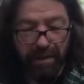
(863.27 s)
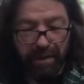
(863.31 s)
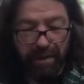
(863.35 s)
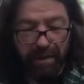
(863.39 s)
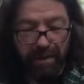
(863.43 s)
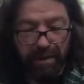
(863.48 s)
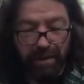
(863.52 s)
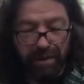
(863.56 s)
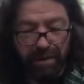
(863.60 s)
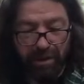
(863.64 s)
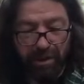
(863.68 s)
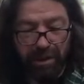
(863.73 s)

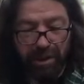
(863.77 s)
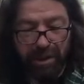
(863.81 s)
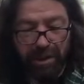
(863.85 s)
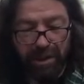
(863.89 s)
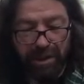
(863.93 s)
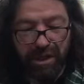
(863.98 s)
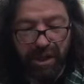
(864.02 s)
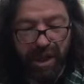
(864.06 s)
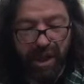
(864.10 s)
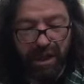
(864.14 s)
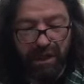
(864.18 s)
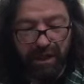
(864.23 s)
So she
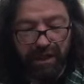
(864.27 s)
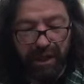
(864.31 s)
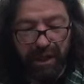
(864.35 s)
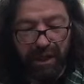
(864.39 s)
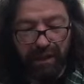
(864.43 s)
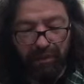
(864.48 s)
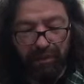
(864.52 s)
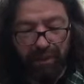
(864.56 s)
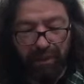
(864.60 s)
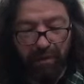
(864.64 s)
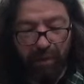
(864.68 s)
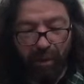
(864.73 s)
stayed
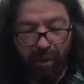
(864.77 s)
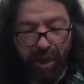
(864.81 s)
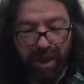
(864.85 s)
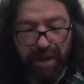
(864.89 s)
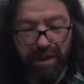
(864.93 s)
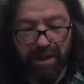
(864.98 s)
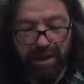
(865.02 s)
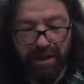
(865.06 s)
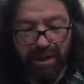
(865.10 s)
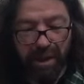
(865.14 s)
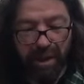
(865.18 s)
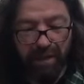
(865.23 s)
gleaning with
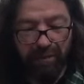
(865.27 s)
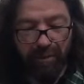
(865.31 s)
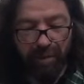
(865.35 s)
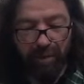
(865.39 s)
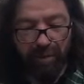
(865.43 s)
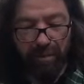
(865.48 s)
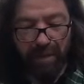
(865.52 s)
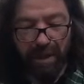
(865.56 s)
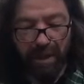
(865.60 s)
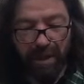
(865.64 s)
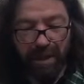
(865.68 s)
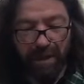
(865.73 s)
Boaz's young
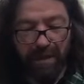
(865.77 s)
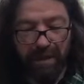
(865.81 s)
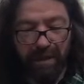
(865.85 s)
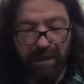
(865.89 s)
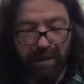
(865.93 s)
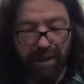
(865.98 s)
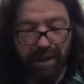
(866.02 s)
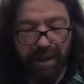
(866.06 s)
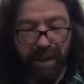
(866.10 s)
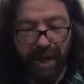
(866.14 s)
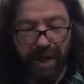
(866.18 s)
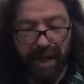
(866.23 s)
woman
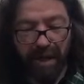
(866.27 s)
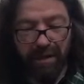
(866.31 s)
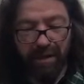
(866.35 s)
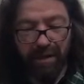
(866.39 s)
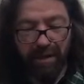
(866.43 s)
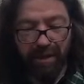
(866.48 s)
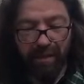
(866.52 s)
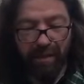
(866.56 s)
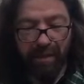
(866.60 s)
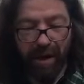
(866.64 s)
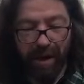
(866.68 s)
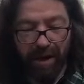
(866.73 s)
until the end
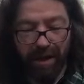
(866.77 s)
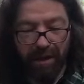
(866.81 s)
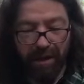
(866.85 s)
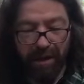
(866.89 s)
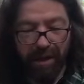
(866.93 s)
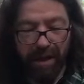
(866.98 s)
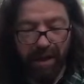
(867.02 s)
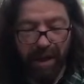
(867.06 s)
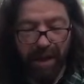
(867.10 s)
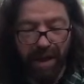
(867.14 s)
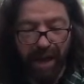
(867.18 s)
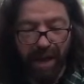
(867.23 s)
of the
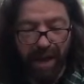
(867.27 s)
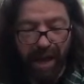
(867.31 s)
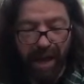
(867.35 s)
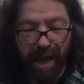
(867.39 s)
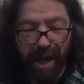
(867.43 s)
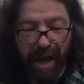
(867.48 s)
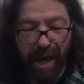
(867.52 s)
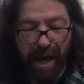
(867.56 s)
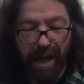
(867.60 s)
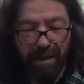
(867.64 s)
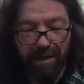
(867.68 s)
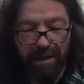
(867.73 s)
barley
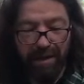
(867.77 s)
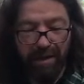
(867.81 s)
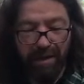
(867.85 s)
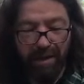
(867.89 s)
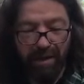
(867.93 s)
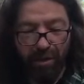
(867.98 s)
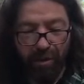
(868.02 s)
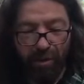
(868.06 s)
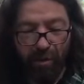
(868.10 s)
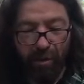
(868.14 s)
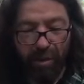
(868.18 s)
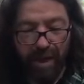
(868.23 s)
and
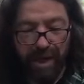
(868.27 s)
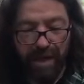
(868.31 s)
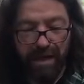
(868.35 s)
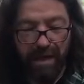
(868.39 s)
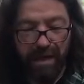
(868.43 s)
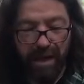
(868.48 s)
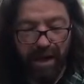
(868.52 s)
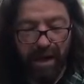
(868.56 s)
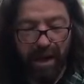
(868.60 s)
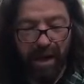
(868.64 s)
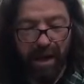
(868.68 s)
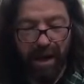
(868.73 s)
the wheat
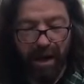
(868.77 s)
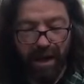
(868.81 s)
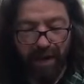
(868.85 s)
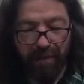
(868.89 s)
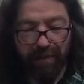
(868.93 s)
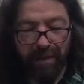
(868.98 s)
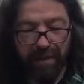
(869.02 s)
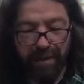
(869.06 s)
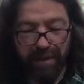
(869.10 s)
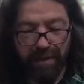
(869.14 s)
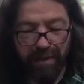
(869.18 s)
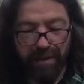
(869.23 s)

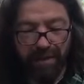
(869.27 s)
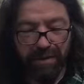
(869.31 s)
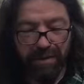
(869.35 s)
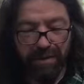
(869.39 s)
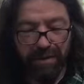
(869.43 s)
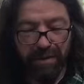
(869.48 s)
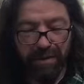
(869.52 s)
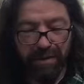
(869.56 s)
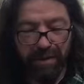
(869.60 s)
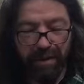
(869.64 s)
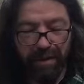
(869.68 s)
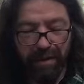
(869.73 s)

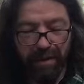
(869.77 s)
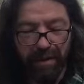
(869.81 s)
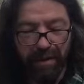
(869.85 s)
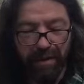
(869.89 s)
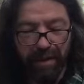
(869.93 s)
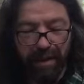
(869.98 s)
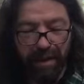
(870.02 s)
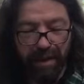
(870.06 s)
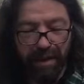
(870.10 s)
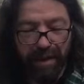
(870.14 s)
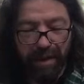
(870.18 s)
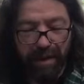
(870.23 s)
harvest.
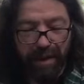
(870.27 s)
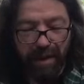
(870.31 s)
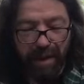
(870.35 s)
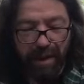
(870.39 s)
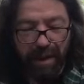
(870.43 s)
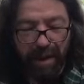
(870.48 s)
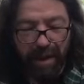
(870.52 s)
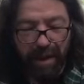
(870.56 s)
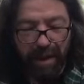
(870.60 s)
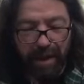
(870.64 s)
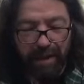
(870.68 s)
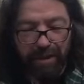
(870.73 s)

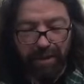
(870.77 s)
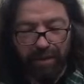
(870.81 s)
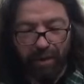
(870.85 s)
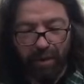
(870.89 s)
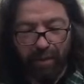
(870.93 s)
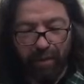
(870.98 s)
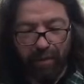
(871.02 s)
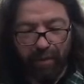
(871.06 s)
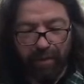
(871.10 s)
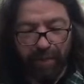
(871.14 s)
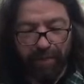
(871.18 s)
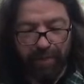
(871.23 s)
And
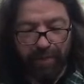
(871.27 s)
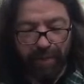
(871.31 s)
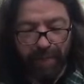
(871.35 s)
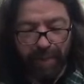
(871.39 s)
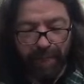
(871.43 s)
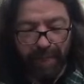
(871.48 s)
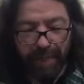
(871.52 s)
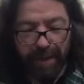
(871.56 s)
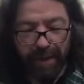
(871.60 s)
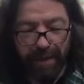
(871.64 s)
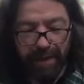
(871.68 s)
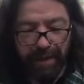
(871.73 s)
so,
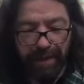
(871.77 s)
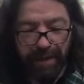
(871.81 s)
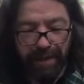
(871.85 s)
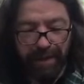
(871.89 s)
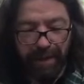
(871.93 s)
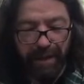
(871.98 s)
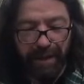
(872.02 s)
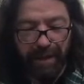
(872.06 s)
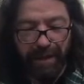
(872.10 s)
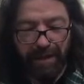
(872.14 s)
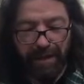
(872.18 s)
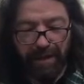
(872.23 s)

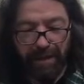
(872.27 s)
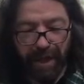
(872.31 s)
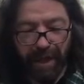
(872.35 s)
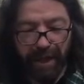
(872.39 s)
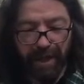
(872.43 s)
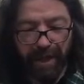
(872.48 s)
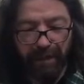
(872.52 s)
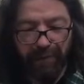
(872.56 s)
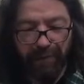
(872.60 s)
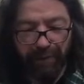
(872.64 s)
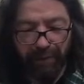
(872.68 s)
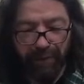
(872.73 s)
the
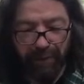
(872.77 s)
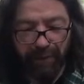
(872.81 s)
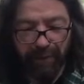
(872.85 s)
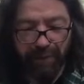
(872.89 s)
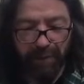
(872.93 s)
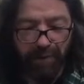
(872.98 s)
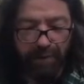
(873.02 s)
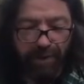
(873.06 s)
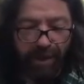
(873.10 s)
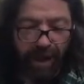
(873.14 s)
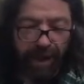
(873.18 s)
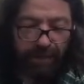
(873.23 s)
exciting first
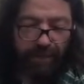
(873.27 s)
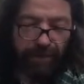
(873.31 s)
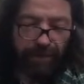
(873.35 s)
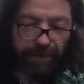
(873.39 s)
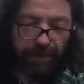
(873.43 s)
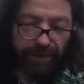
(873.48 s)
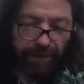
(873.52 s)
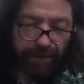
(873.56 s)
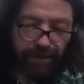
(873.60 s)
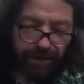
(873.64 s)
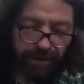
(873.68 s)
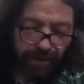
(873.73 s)
2
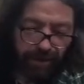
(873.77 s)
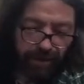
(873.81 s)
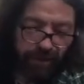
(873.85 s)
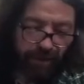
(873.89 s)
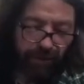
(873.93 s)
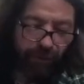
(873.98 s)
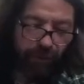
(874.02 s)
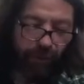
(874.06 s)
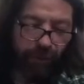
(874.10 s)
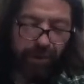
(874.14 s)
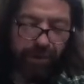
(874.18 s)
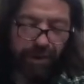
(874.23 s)
chapters. This is
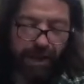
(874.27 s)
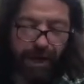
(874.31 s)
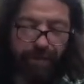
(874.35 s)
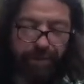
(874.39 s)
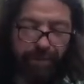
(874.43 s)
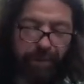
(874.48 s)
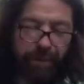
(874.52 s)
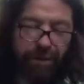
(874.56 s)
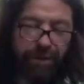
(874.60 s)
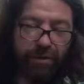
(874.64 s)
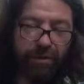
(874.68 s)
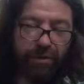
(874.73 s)
4
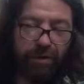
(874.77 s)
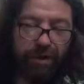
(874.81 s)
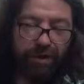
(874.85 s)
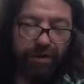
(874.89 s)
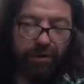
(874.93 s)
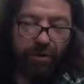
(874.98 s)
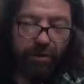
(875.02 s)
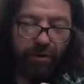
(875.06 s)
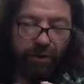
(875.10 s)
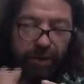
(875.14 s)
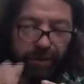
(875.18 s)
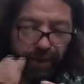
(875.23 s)
chapters, so you
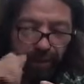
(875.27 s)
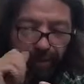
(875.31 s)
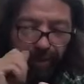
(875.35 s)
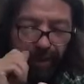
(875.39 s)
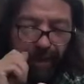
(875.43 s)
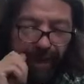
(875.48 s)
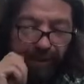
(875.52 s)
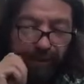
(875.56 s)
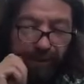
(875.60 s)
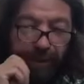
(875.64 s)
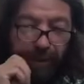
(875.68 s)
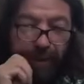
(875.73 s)
can go into your
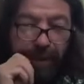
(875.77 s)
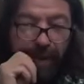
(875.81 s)
Bible